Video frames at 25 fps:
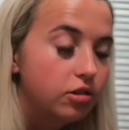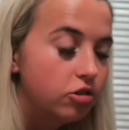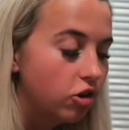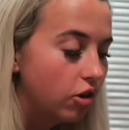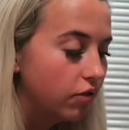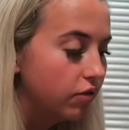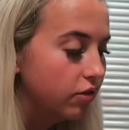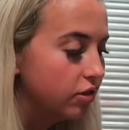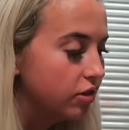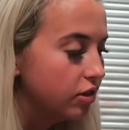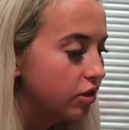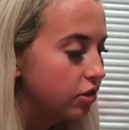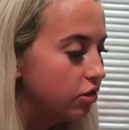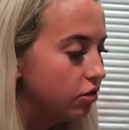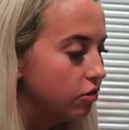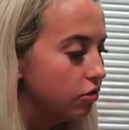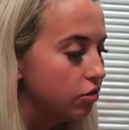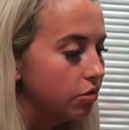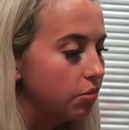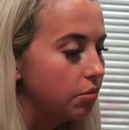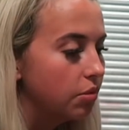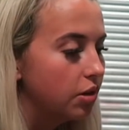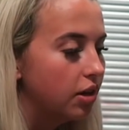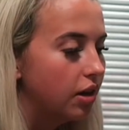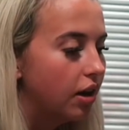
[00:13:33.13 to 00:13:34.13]
To obviously do
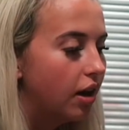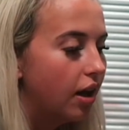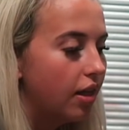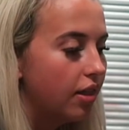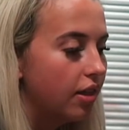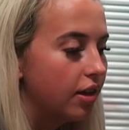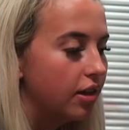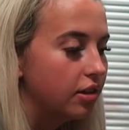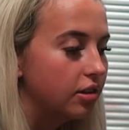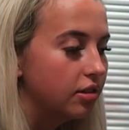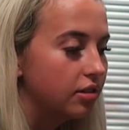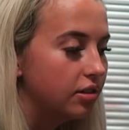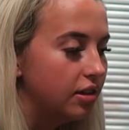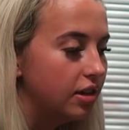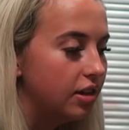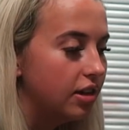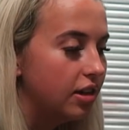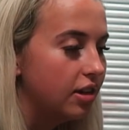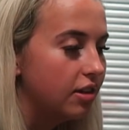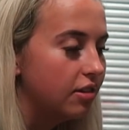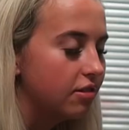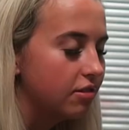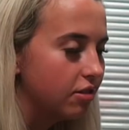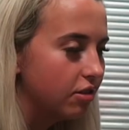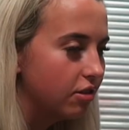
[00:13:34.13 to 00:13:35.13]
something like this, you
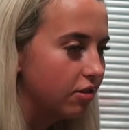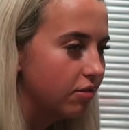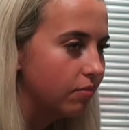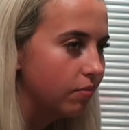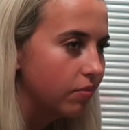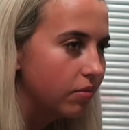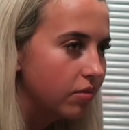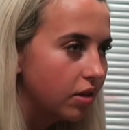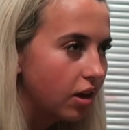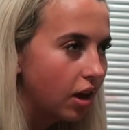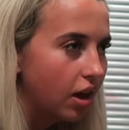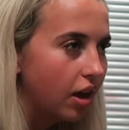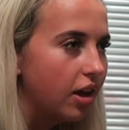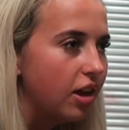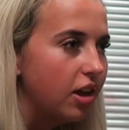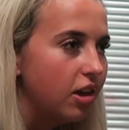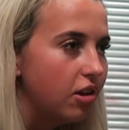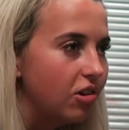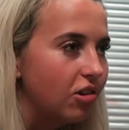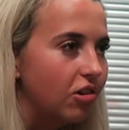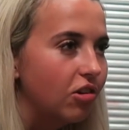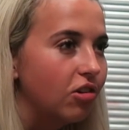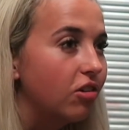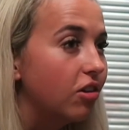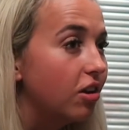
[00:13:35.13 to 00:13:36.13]
need a heat
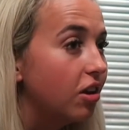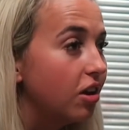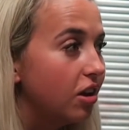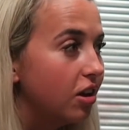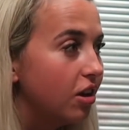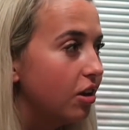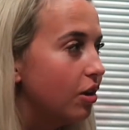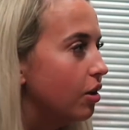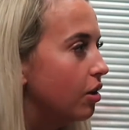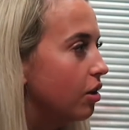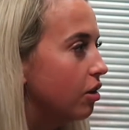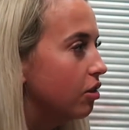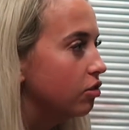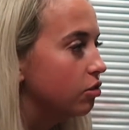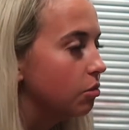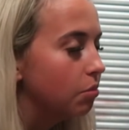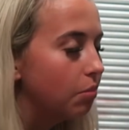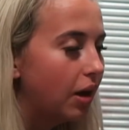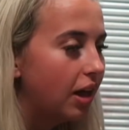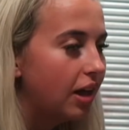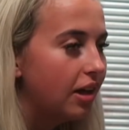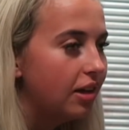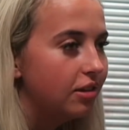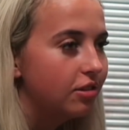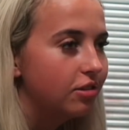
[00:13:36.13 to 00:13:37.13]
gun, some
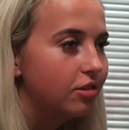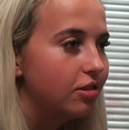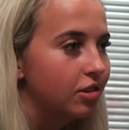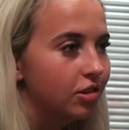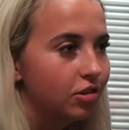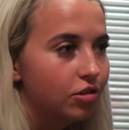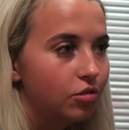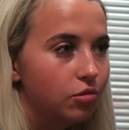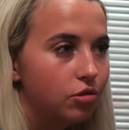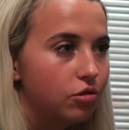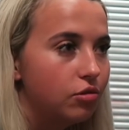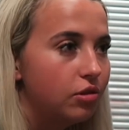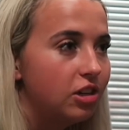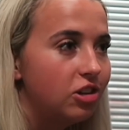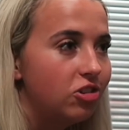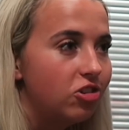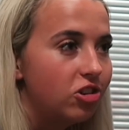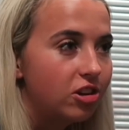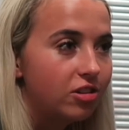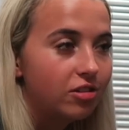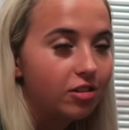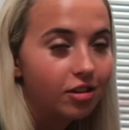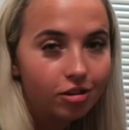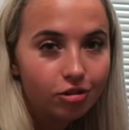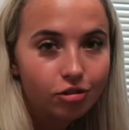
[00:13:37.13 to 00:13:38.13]
blades, some
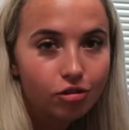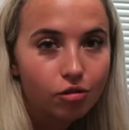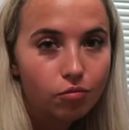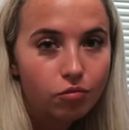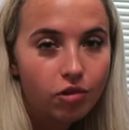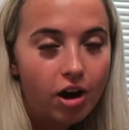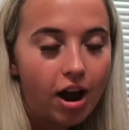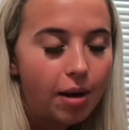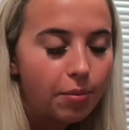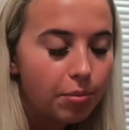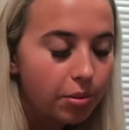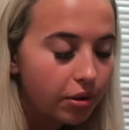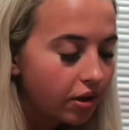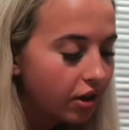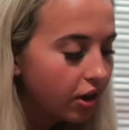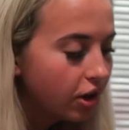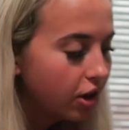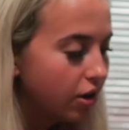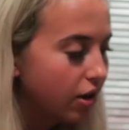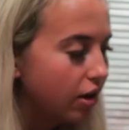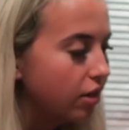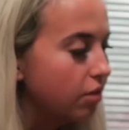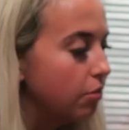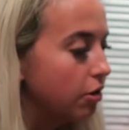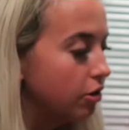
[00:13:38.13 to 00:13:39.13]
squeegees and some wrap,
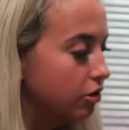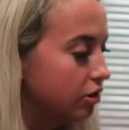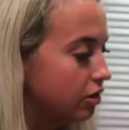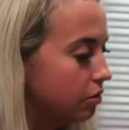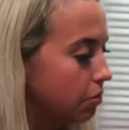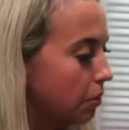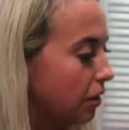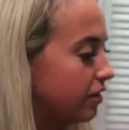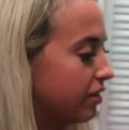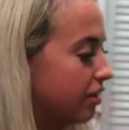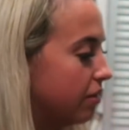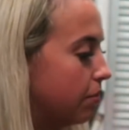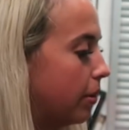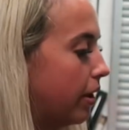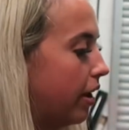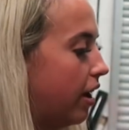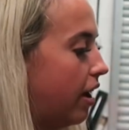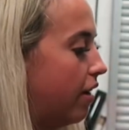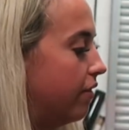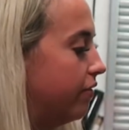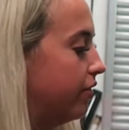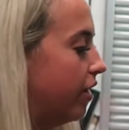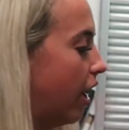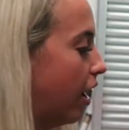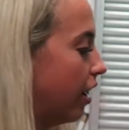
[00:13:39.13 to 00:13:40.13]
and the most expensive bit
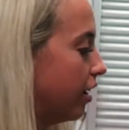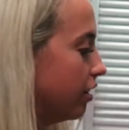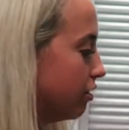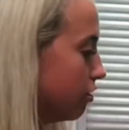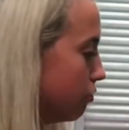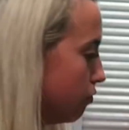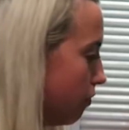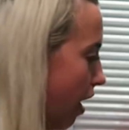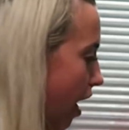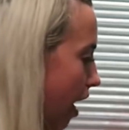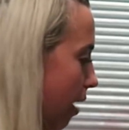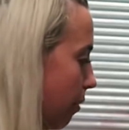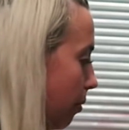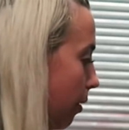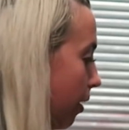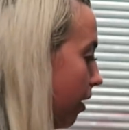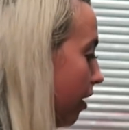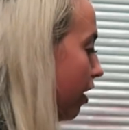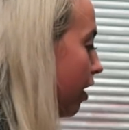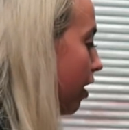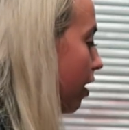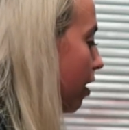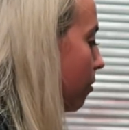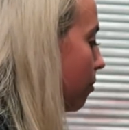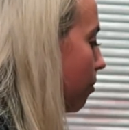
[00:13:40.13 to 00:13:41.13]
out of that is the wrap.
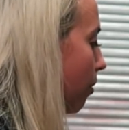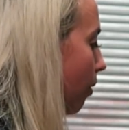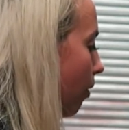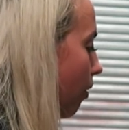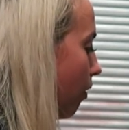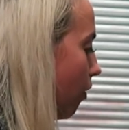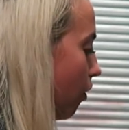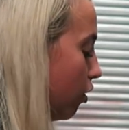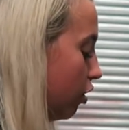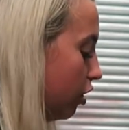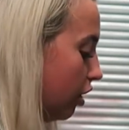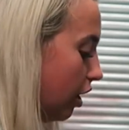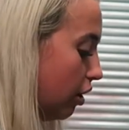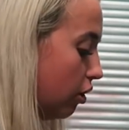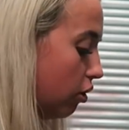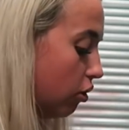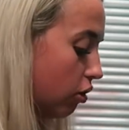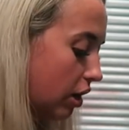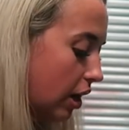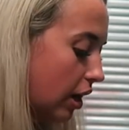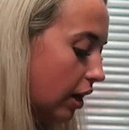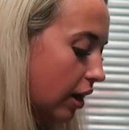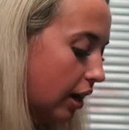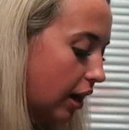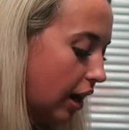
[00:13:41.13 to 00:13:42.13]
But
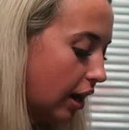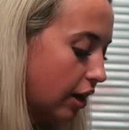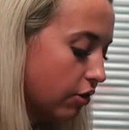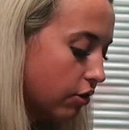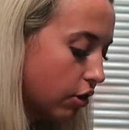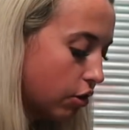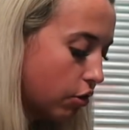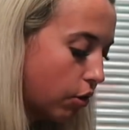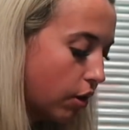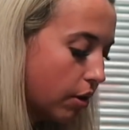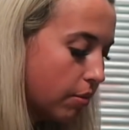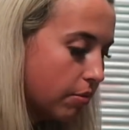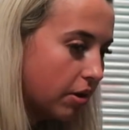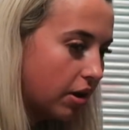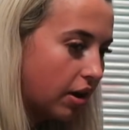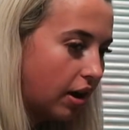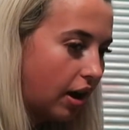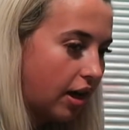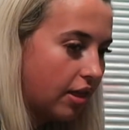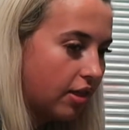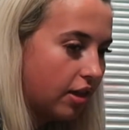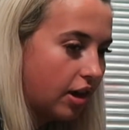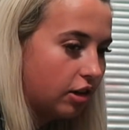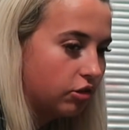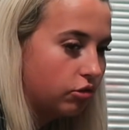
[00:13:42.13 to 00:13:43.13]
luckily, like your equipment,
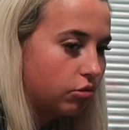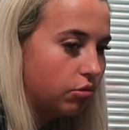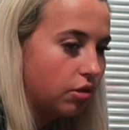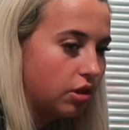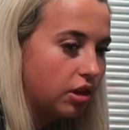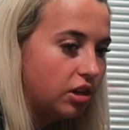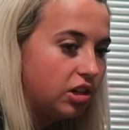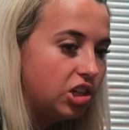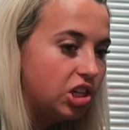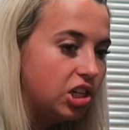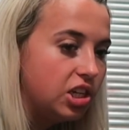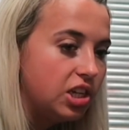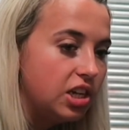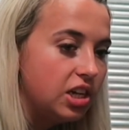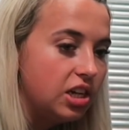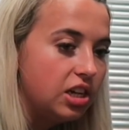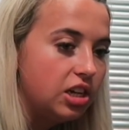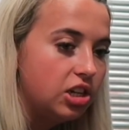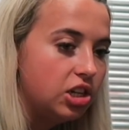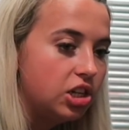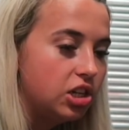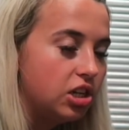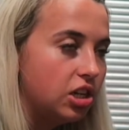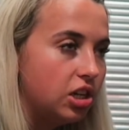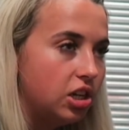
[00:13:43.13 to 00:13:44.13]
like the actual things you
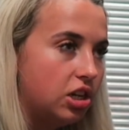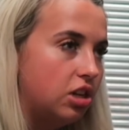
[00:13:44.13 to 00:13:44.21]
need,